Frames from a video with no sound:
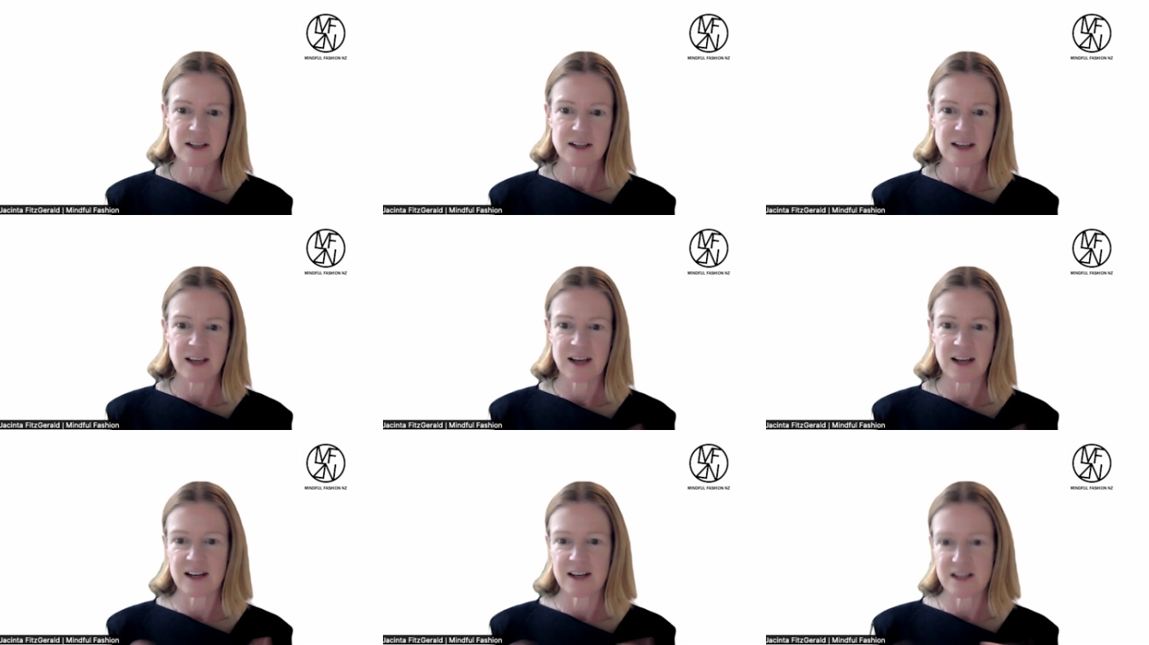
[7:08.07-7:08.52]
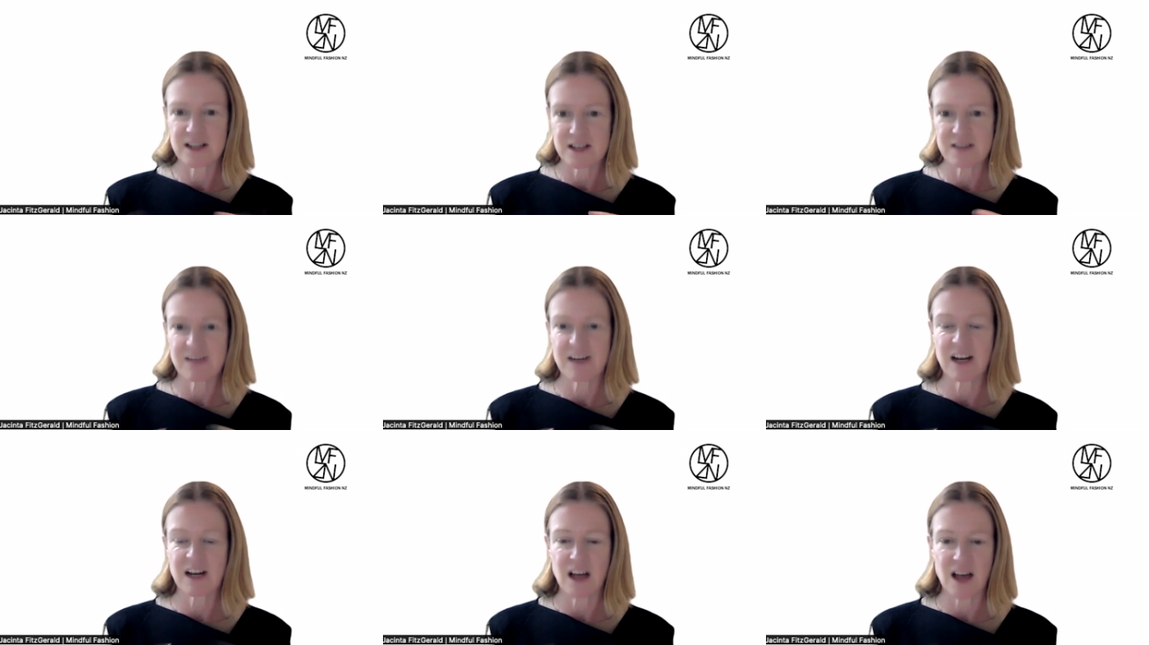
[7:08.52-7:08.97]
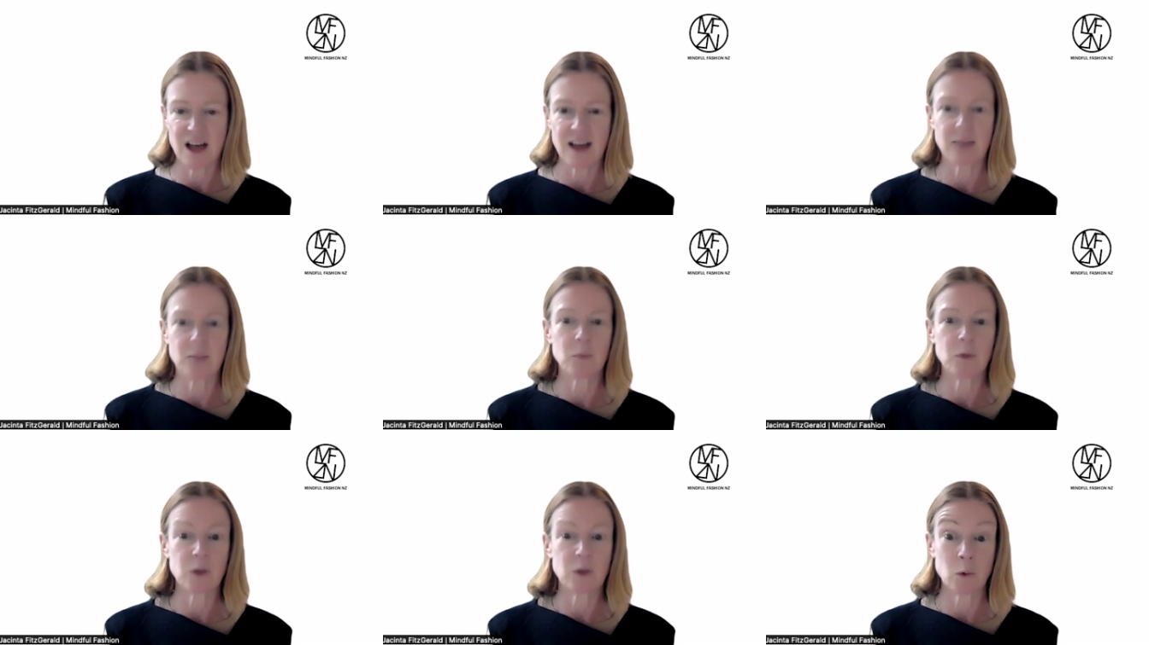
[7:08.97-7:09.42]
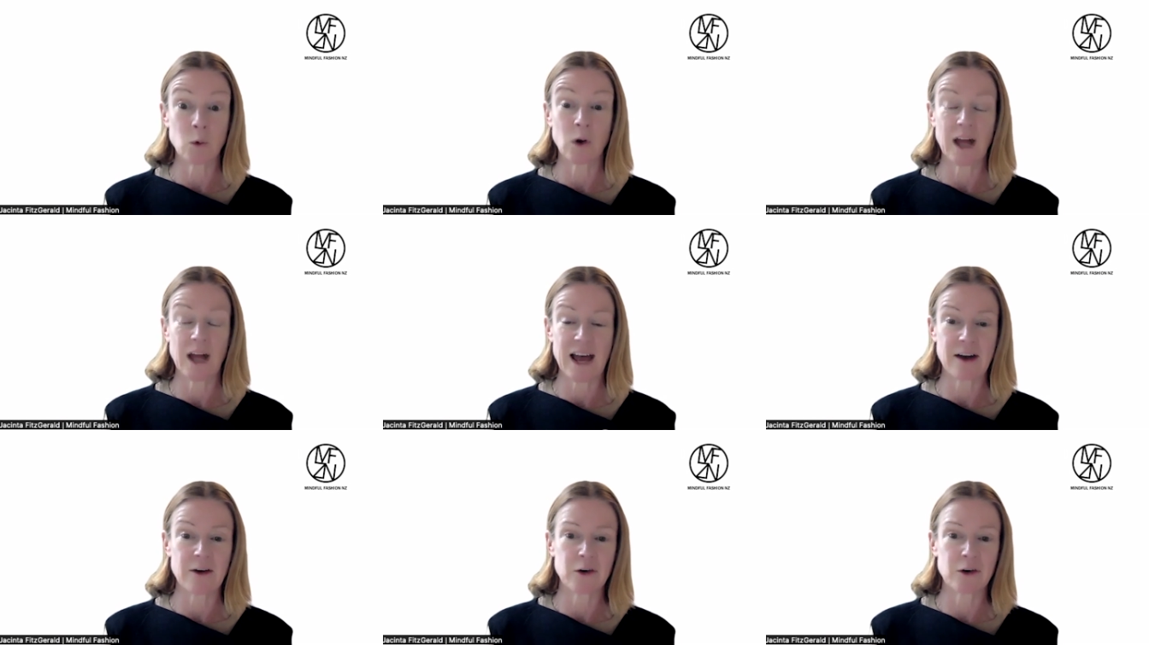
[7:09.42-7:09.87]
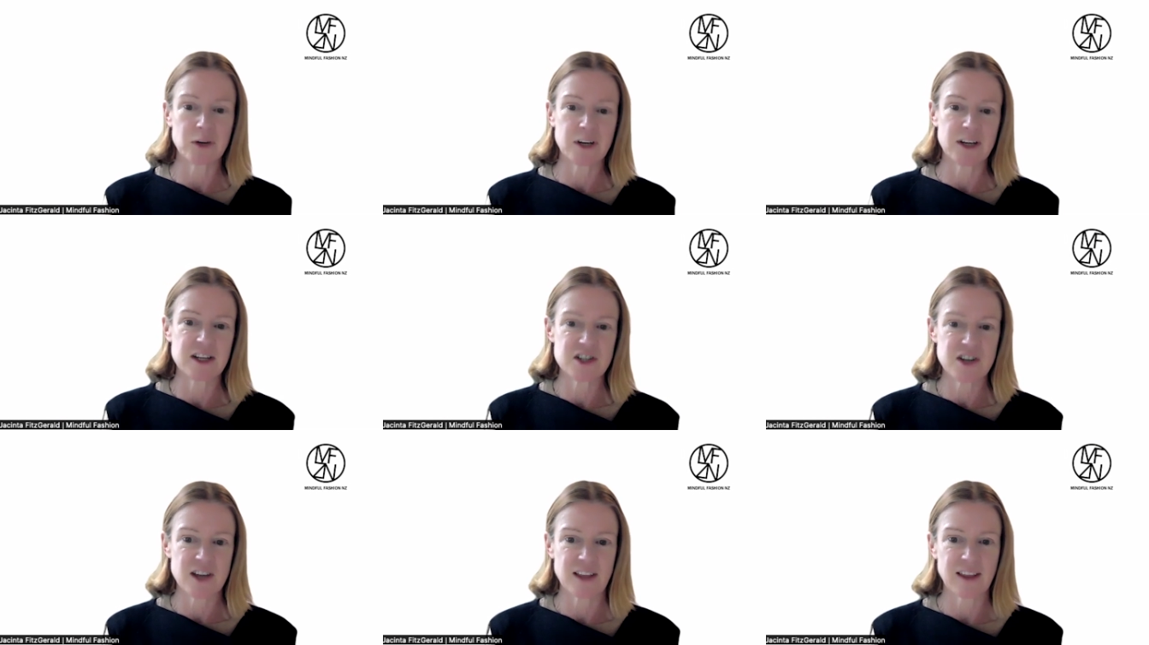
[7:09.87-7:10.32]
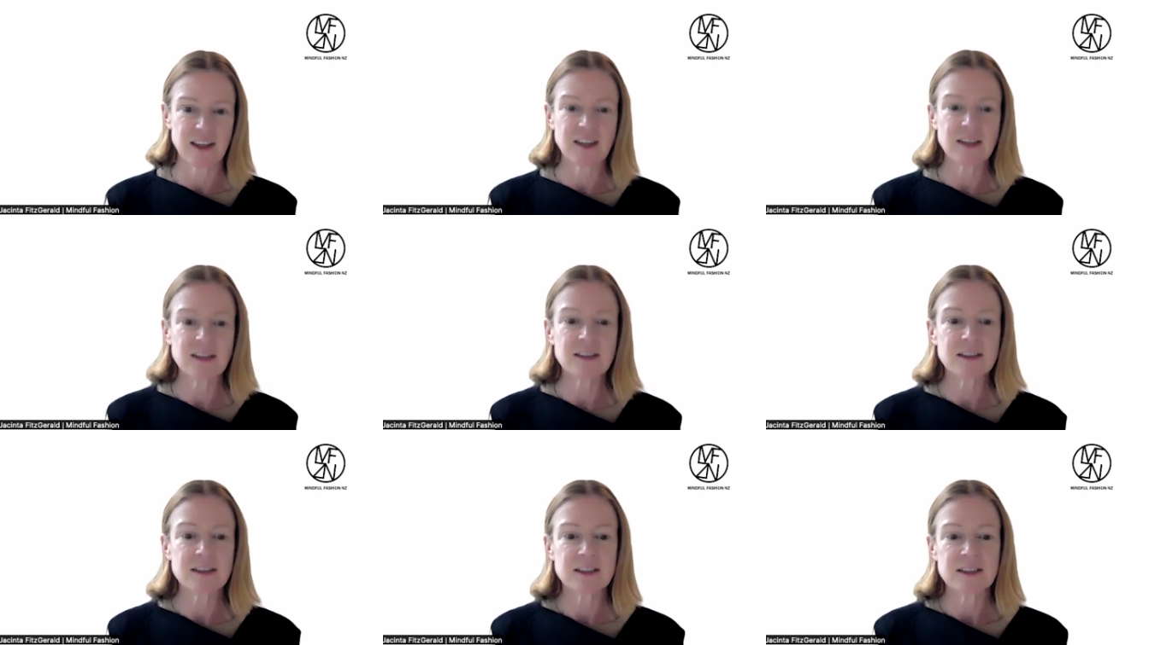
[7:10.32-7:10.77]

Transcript: and interreliant we all are on each other.